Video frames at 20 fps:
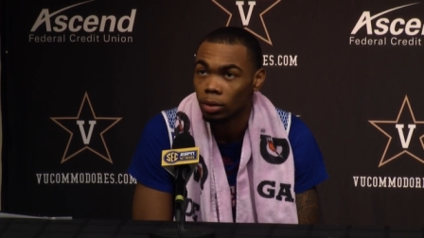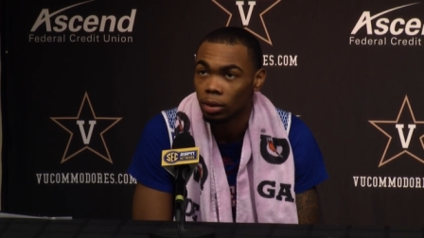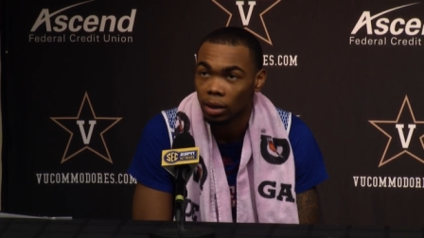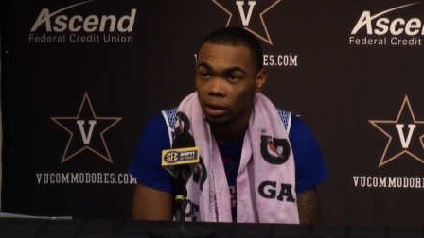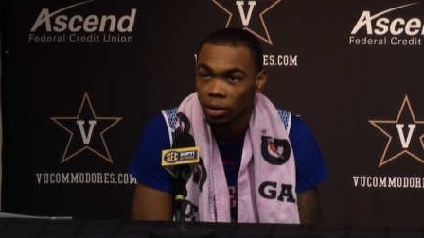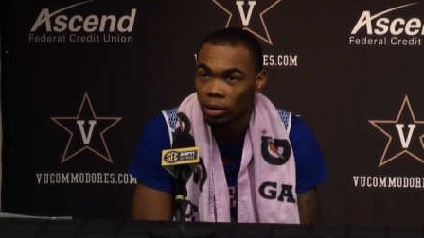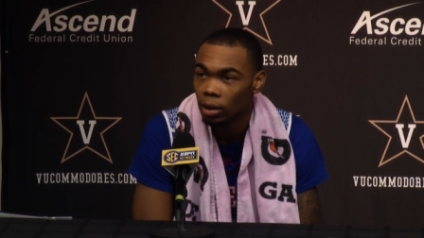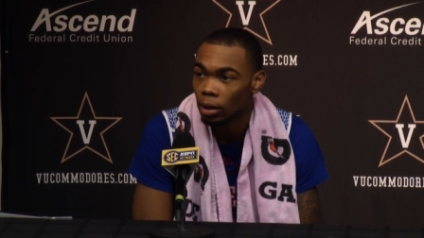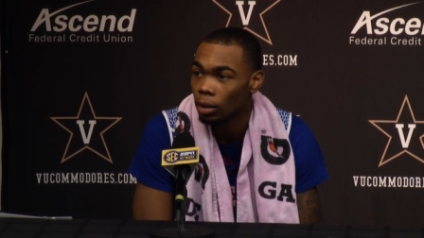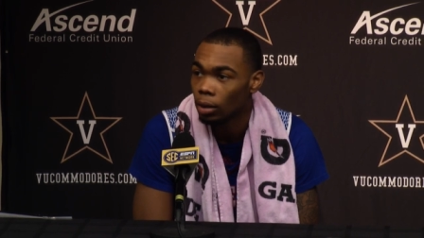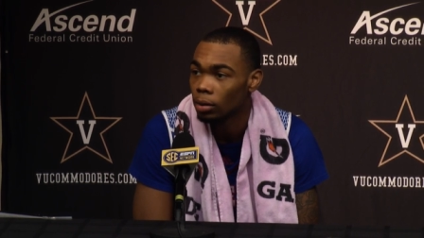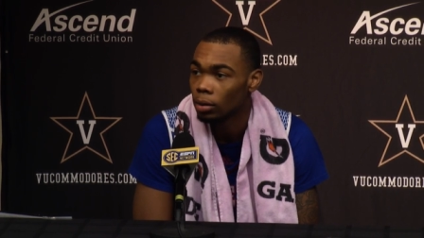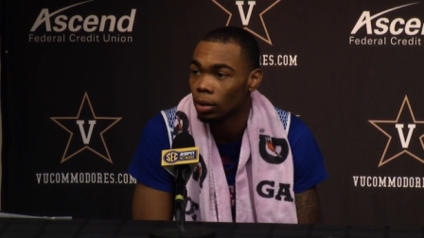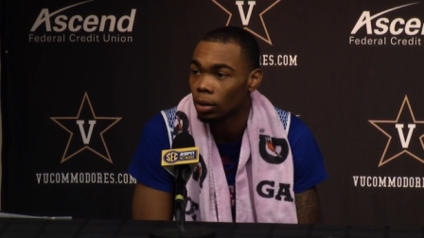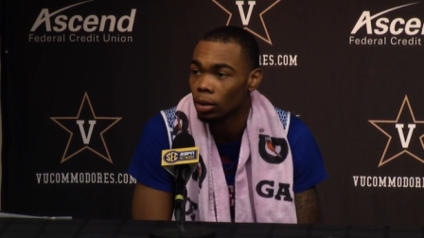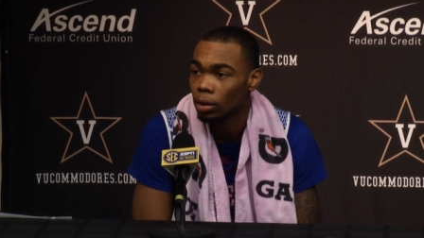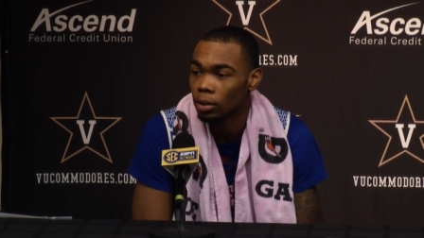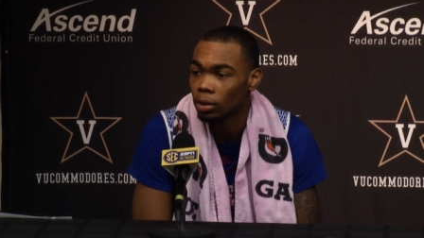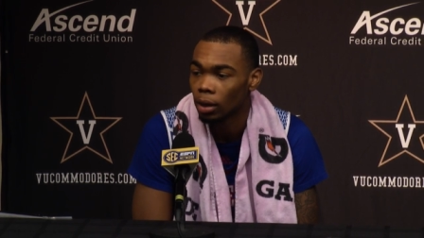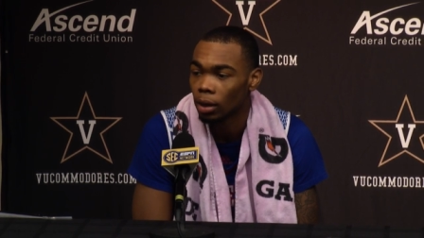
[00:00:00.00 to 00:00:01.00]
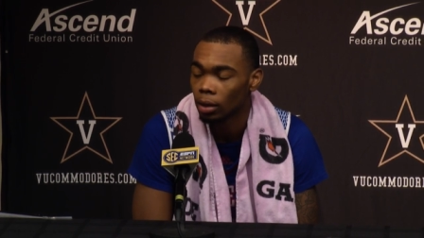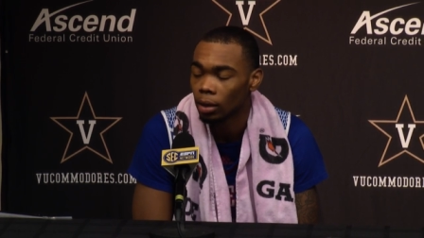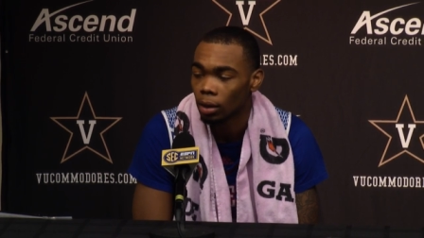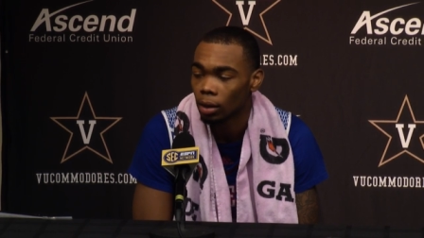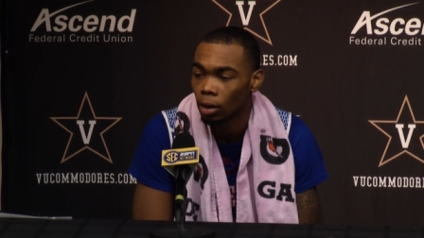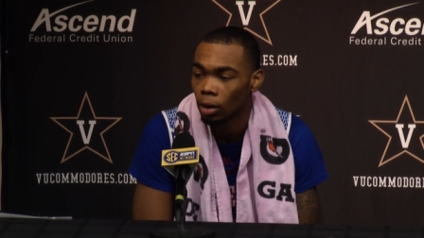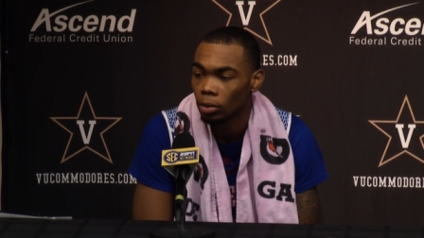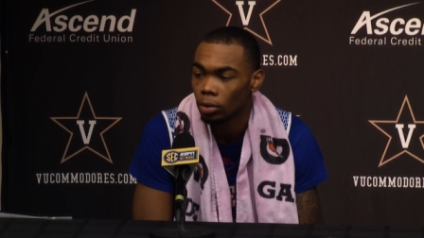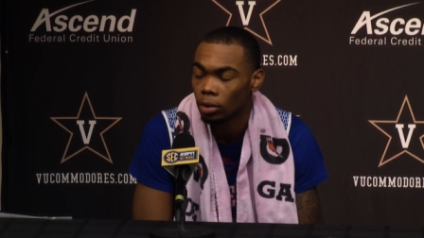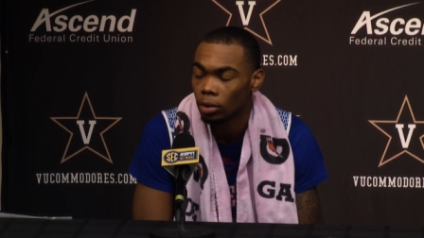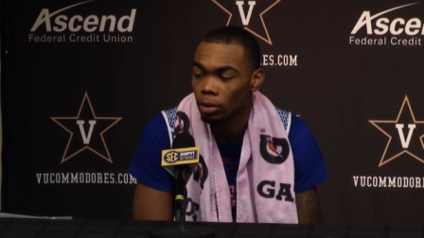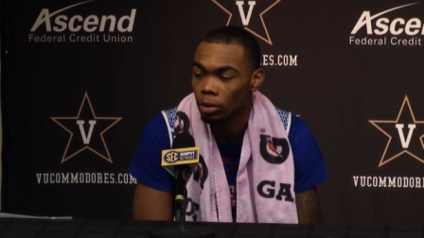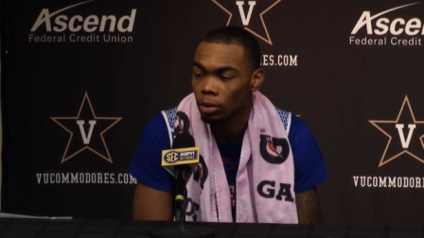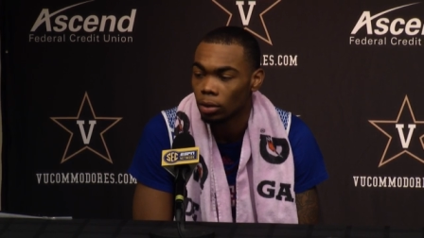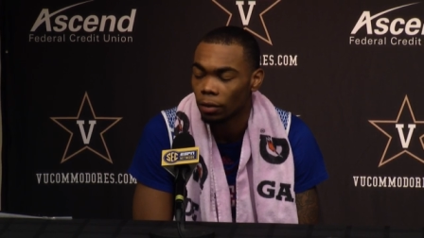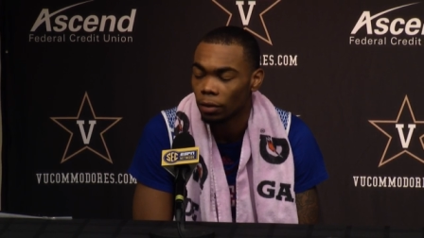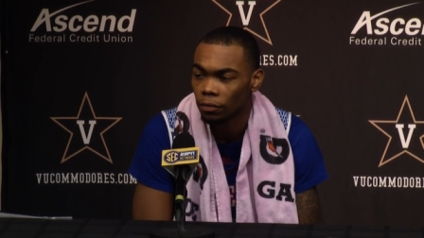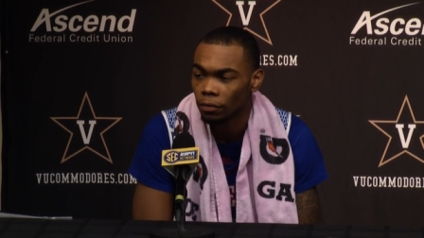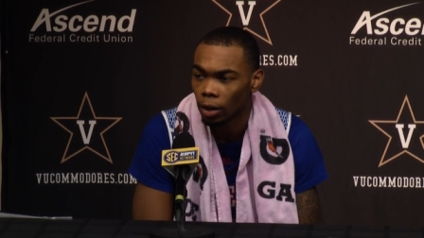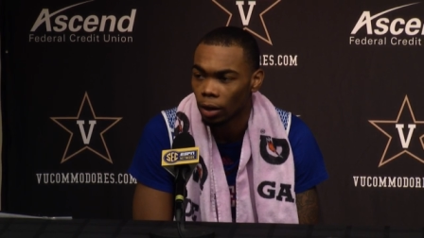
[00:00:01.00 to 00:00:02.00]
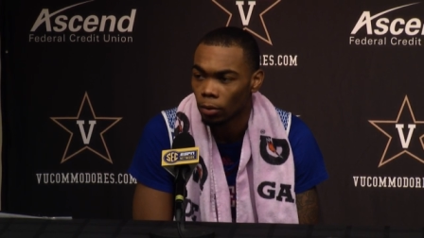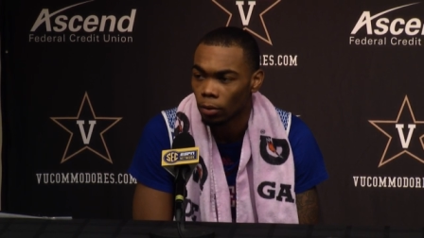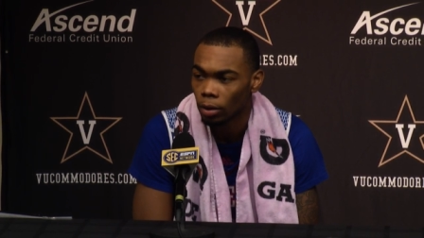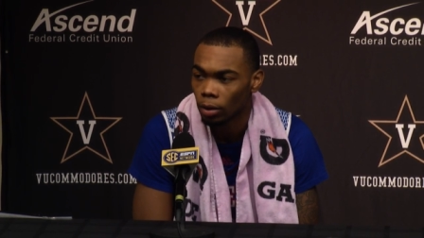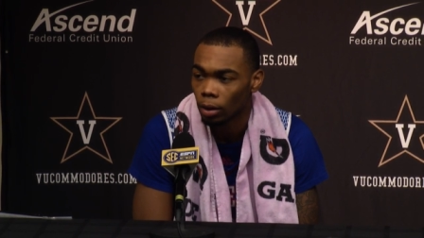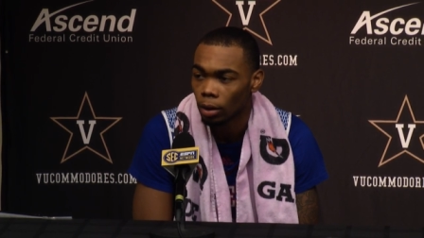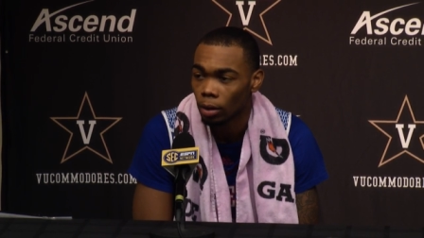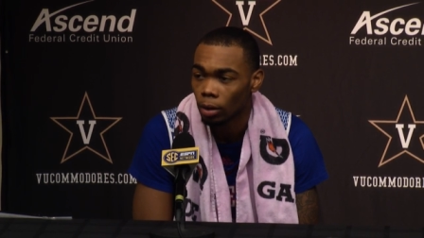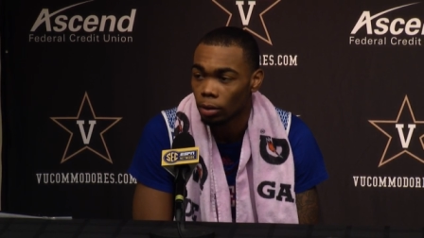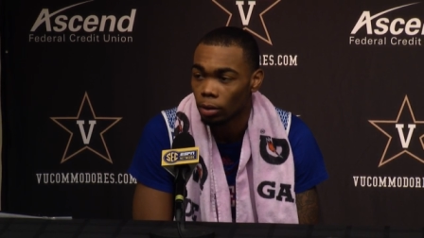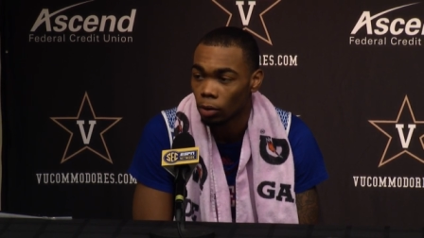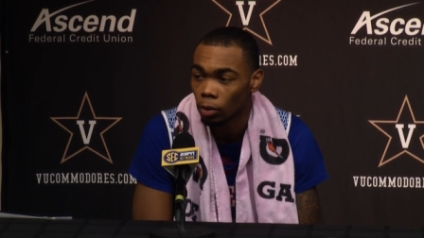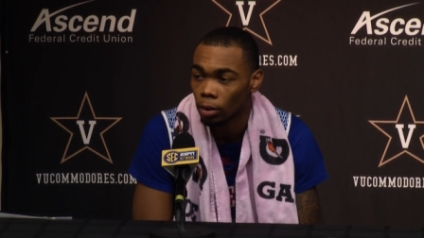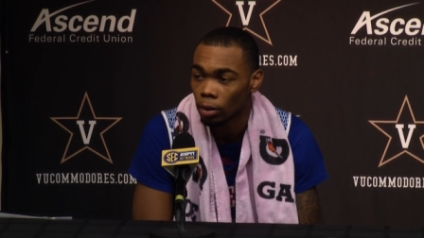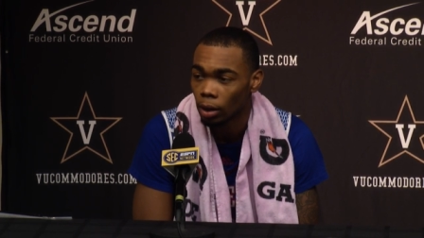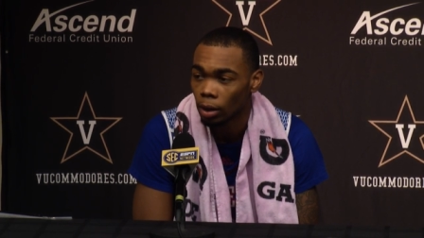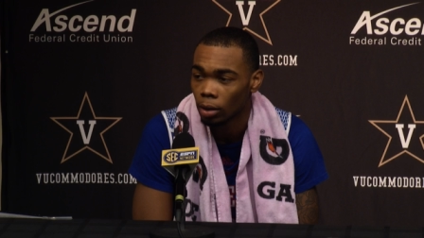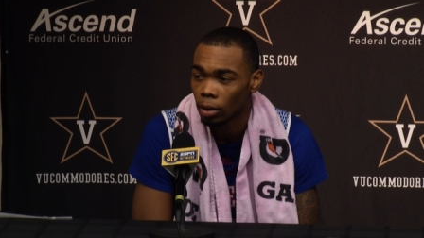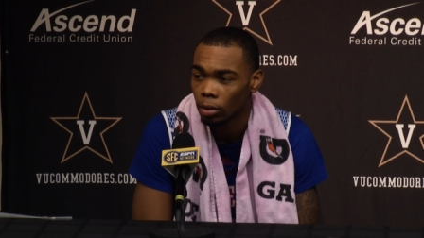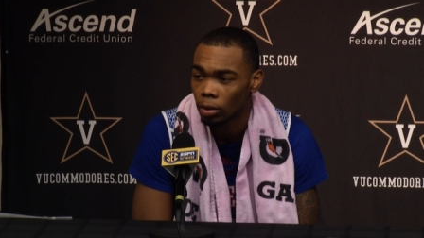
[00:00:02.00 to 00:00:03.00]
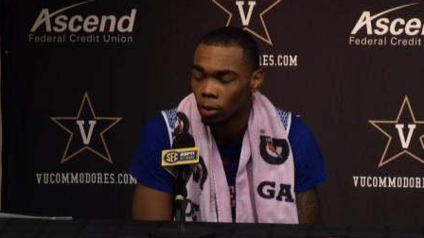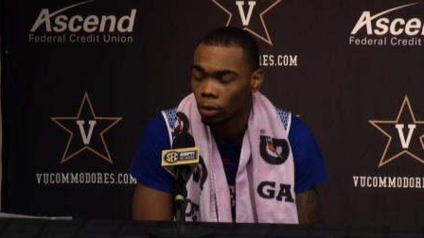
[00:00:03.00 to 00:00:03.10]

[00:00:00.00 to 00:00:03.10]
detailed things that the coaches and stuff they were throwing at us.